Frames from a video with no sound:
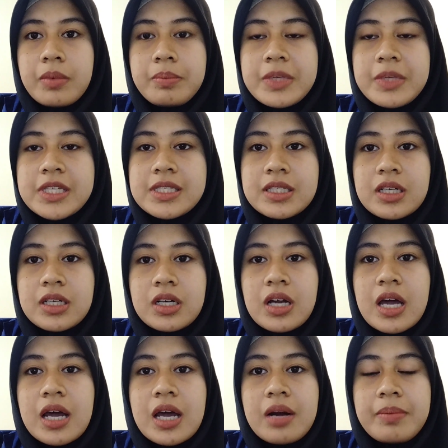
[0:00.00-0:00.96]

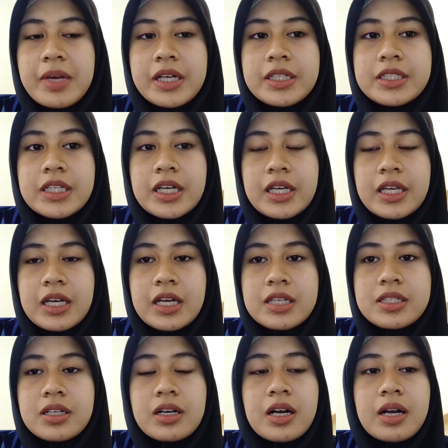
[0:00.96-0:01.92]
Mr. Arman
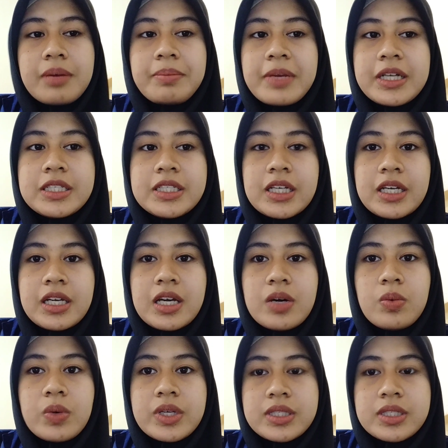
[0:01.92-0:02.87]
Jaya, Sir Arman
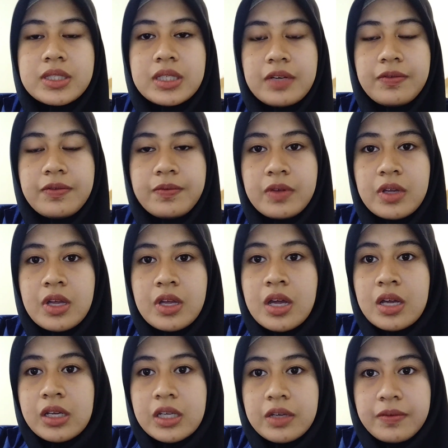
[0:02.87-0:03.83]
Jaya was
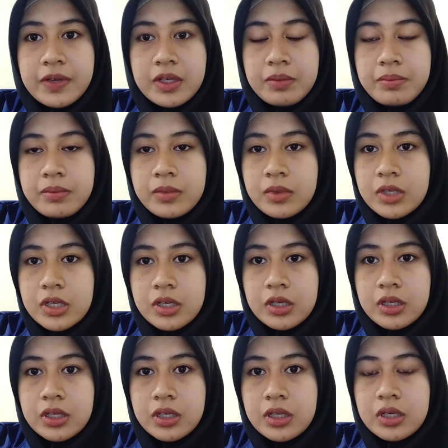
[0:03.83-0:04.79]
giving
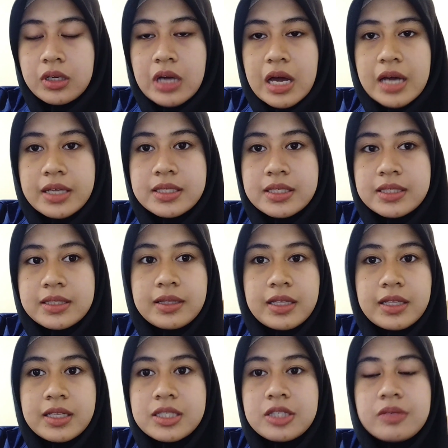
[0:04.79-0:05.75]
us
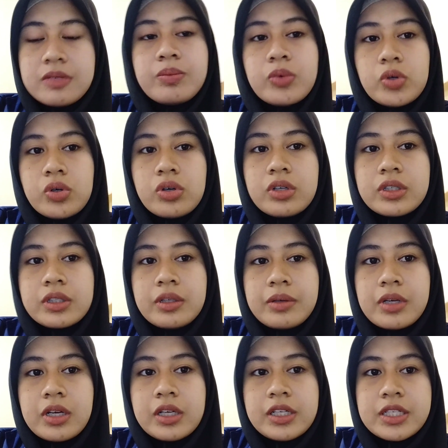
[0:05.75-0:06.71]
this book,
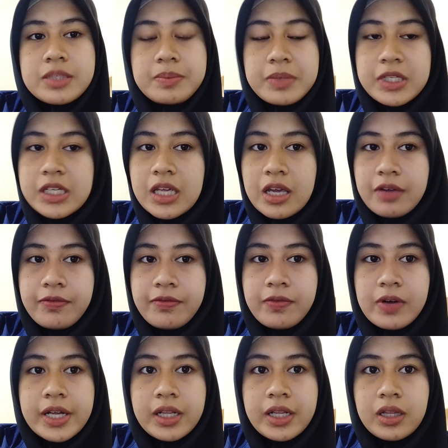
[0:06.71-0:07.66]
this PDF
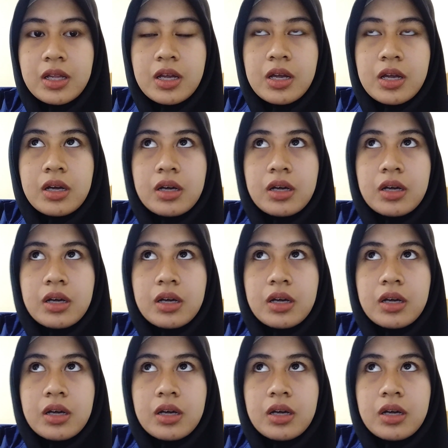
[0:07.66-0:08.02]
file,